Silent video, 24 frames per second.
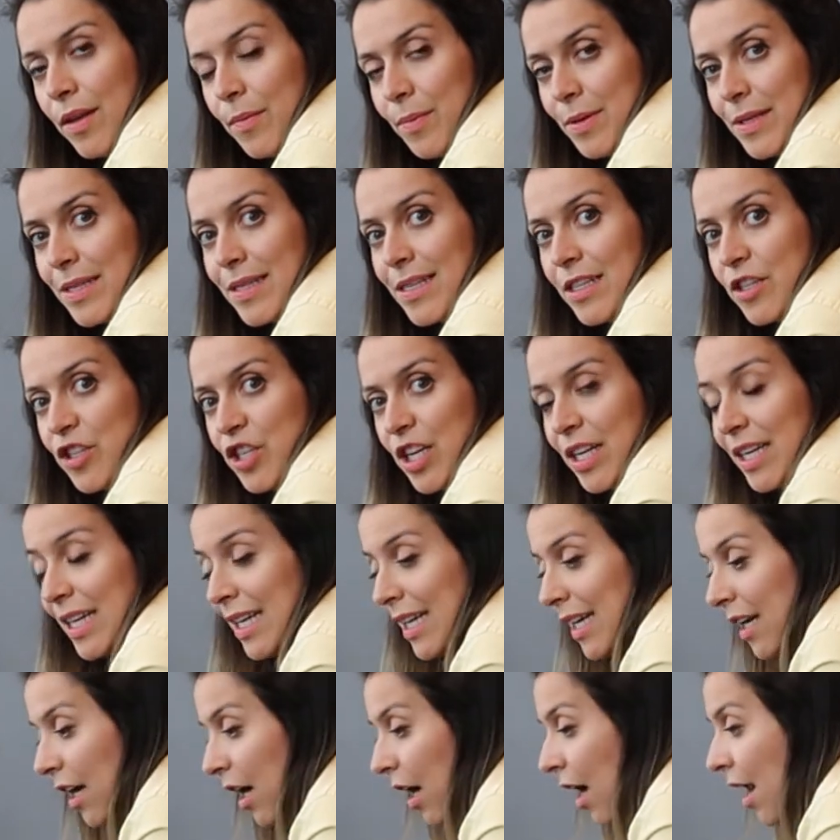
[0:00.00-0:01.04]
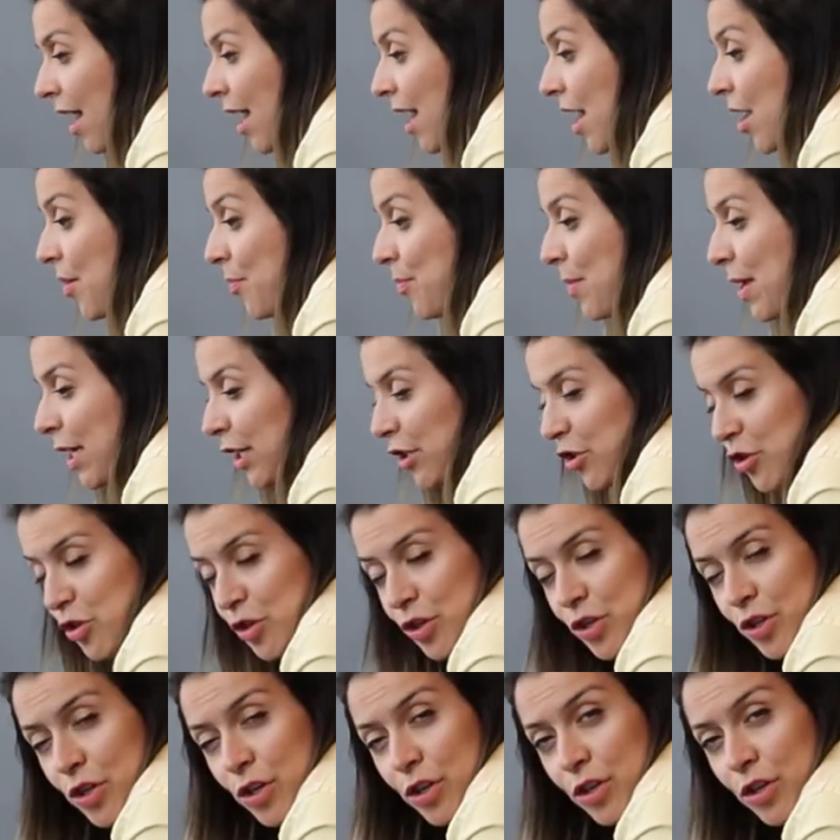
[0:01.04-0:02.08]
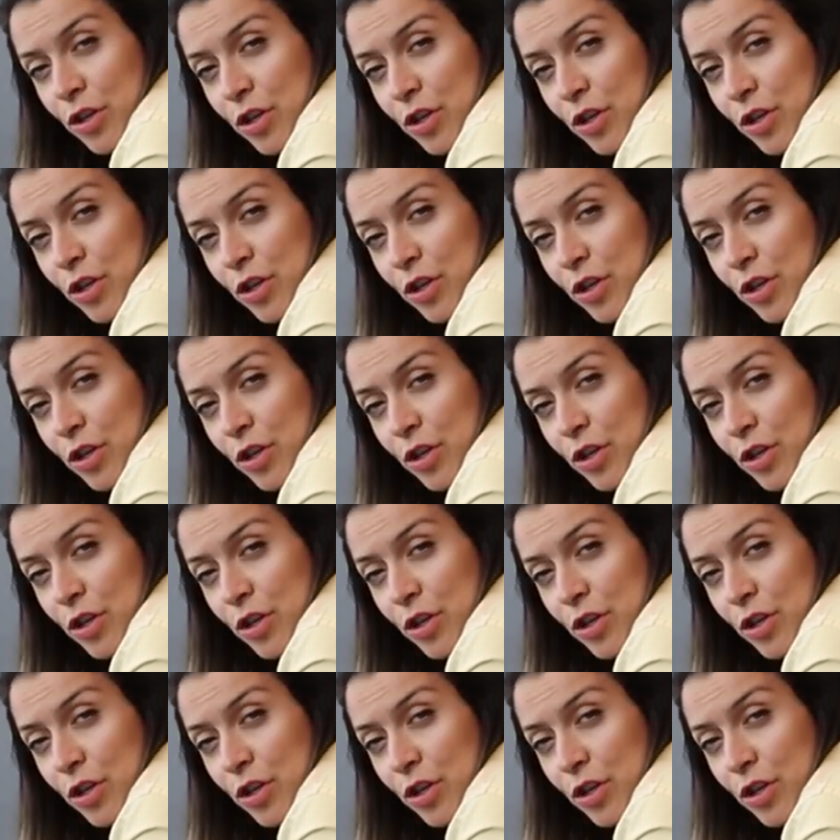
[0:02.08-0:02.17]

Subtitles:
the position here. Make sure your